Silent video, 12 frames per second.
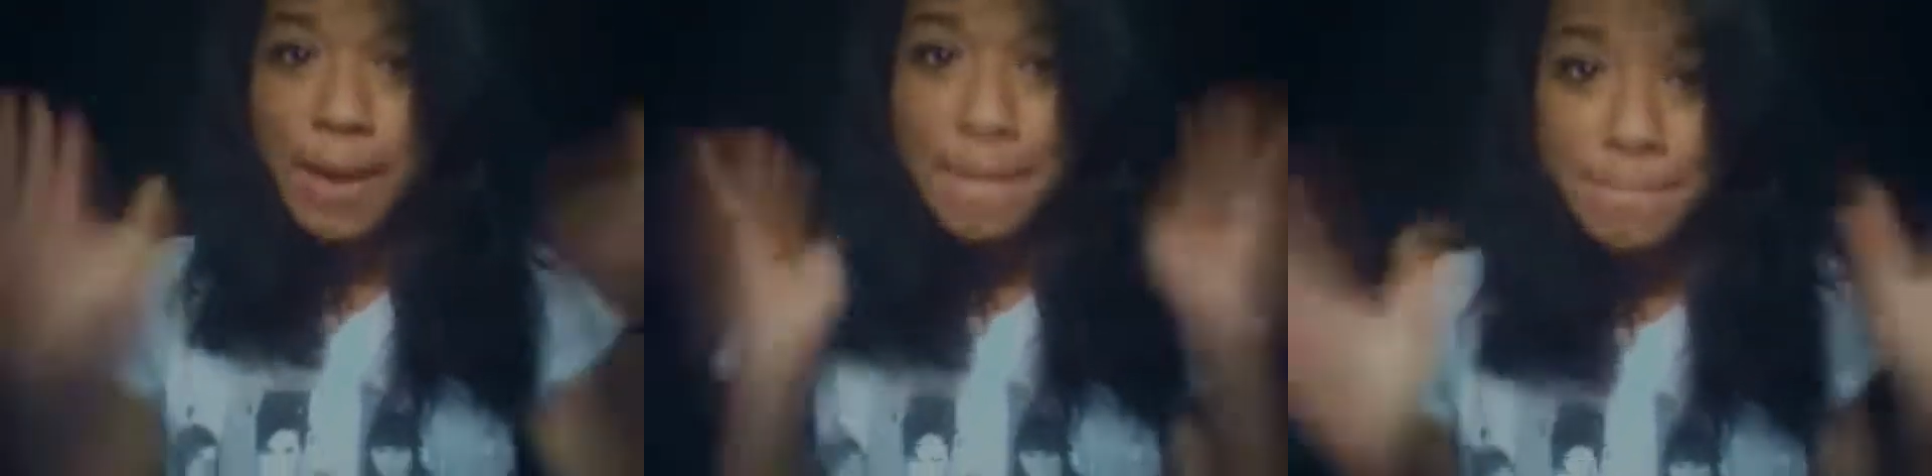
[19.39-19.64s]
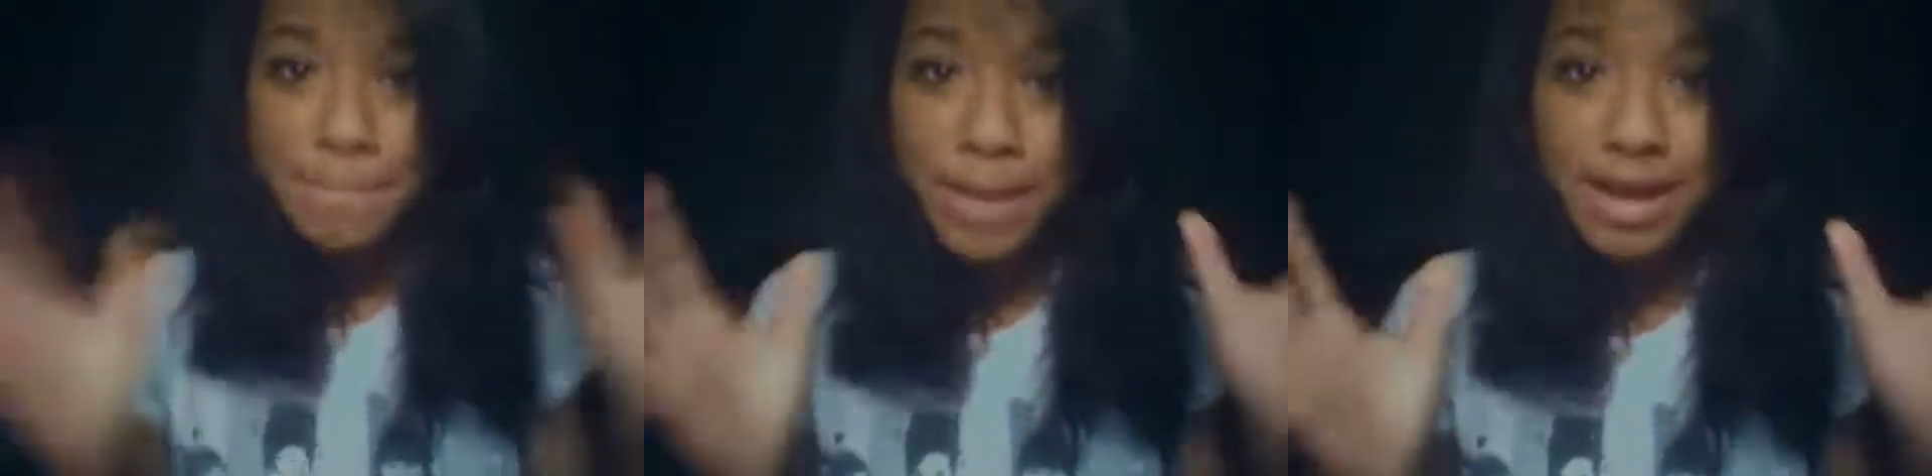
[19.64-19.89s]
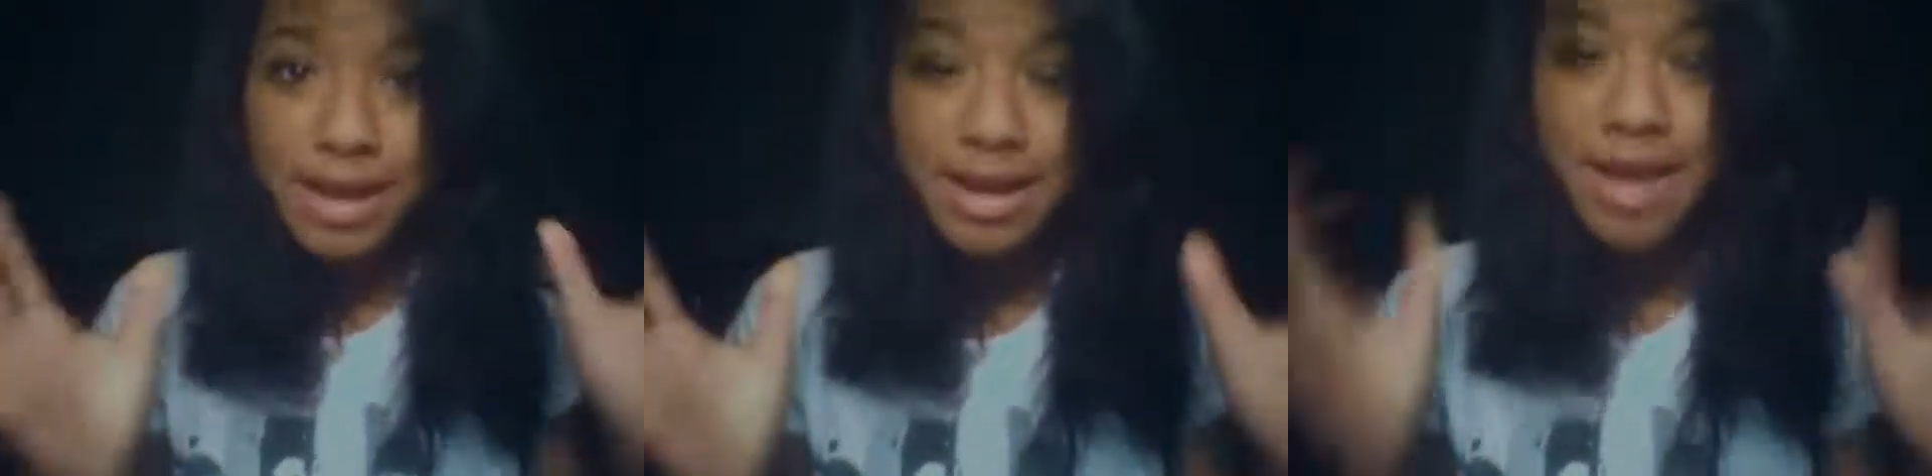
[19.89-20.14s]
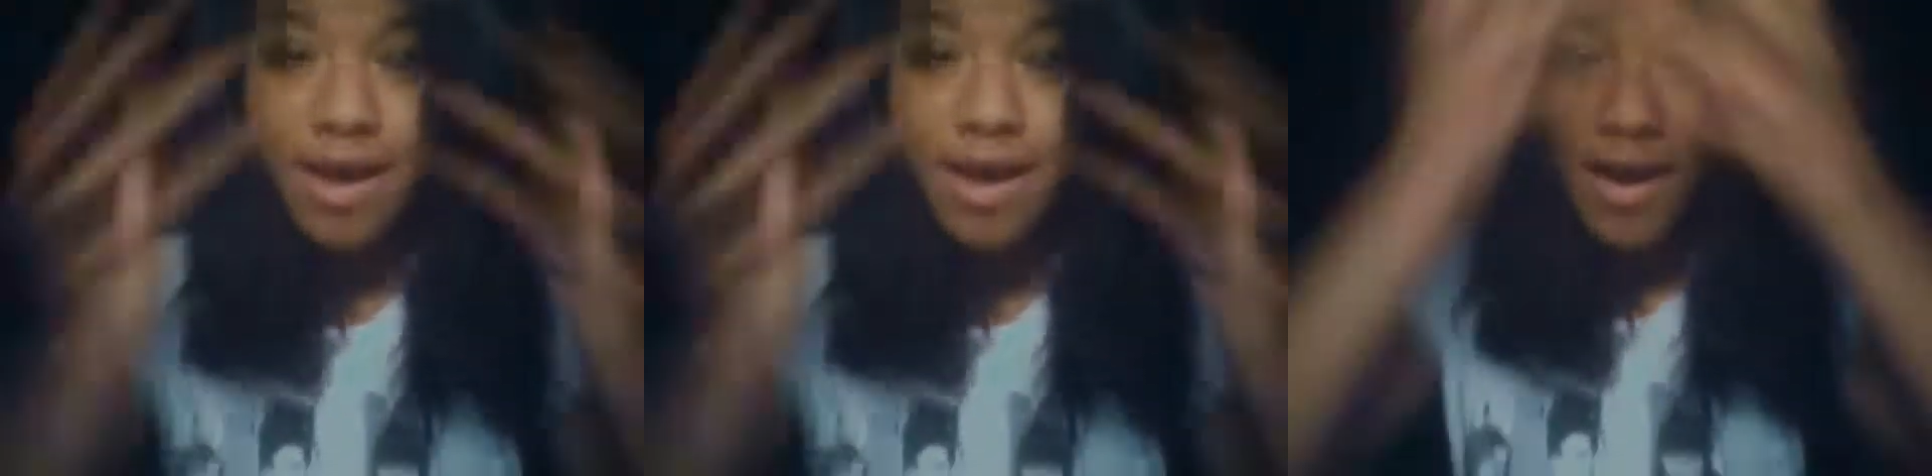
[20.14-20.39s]
But
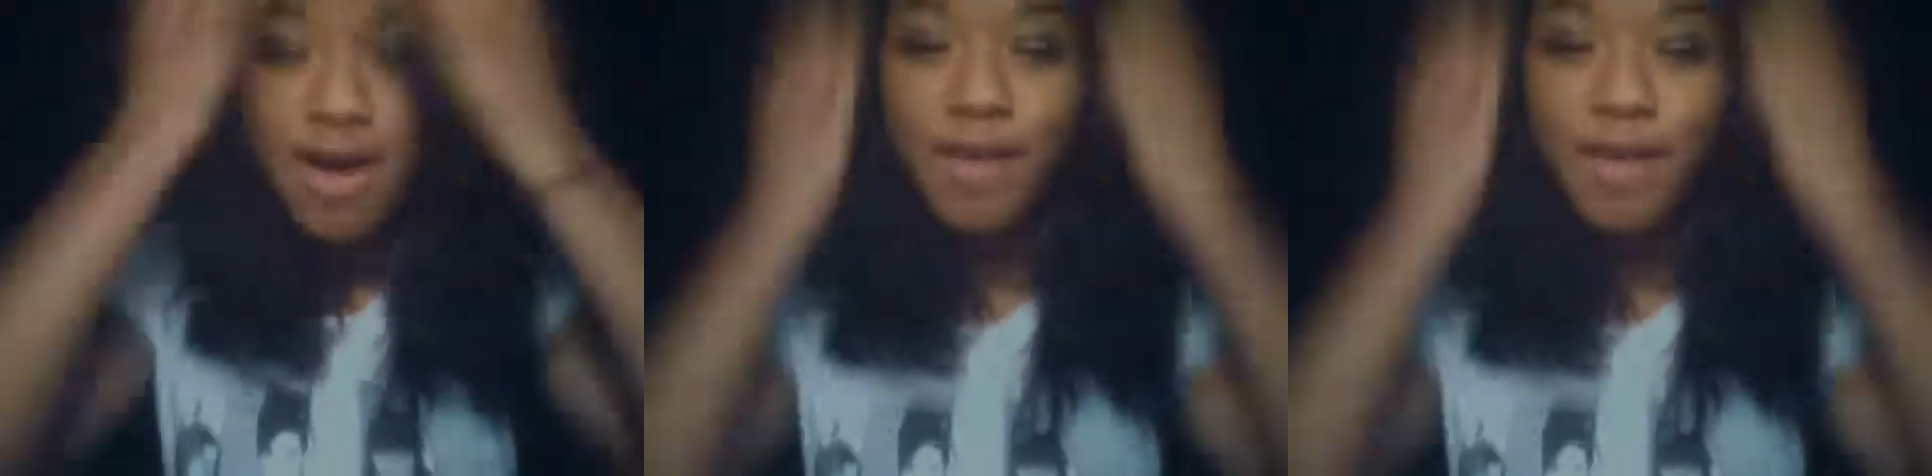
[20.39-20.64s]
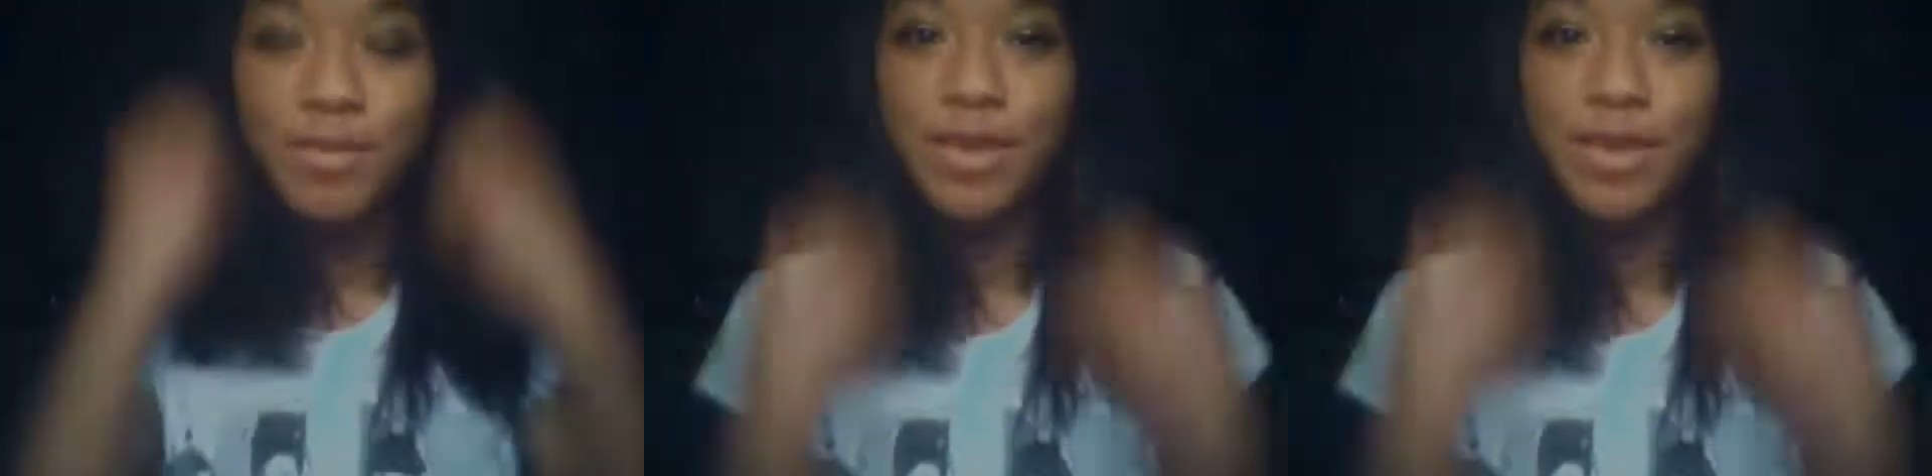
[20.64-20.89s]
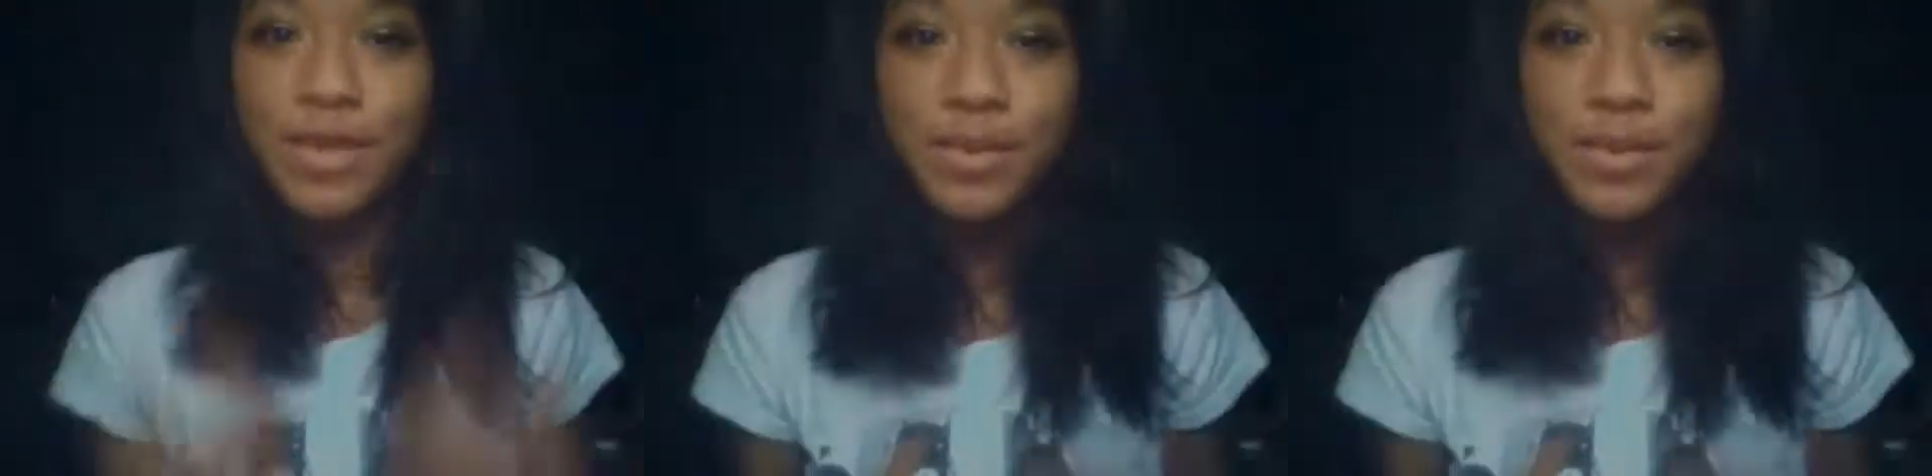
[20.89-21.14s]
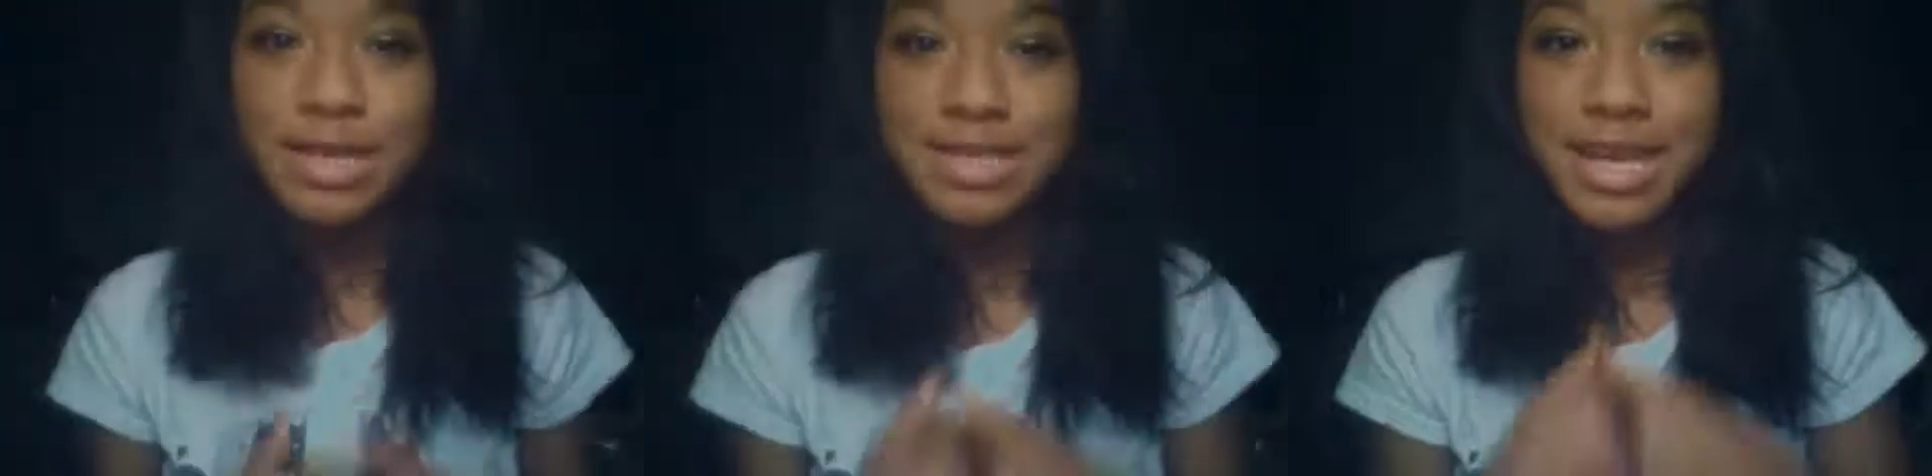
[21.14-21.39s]
what I really want to
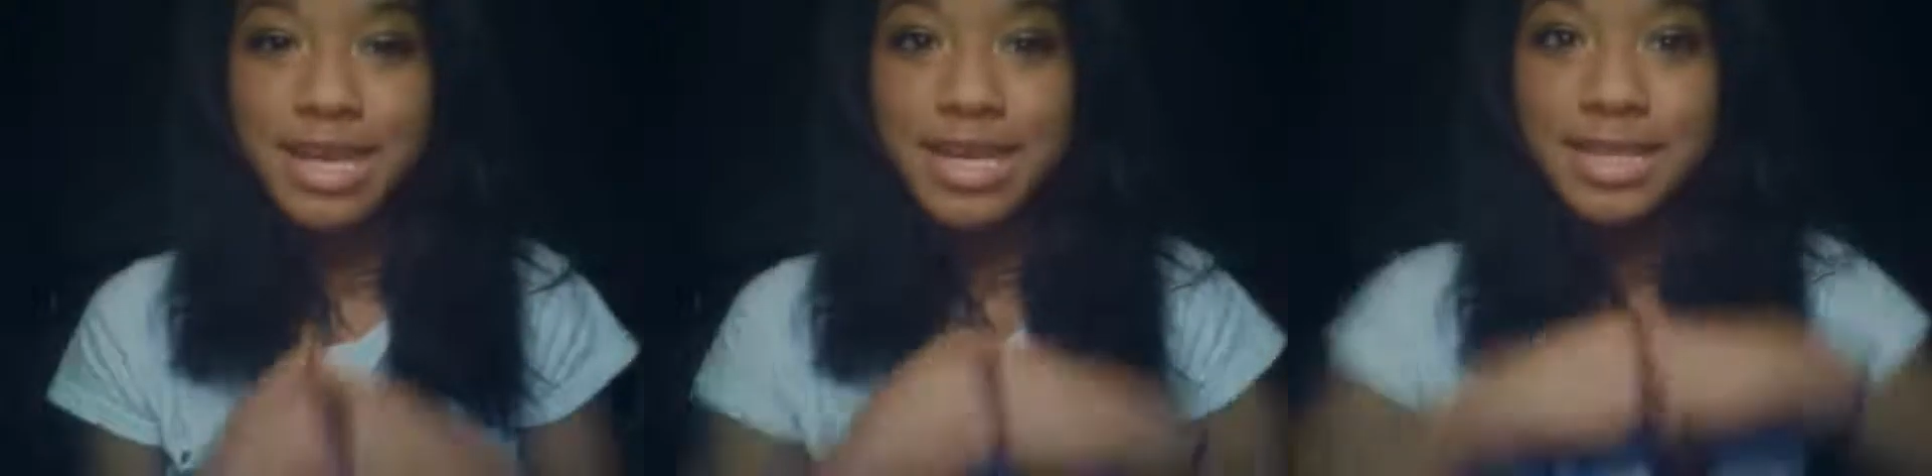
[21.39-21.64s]
say is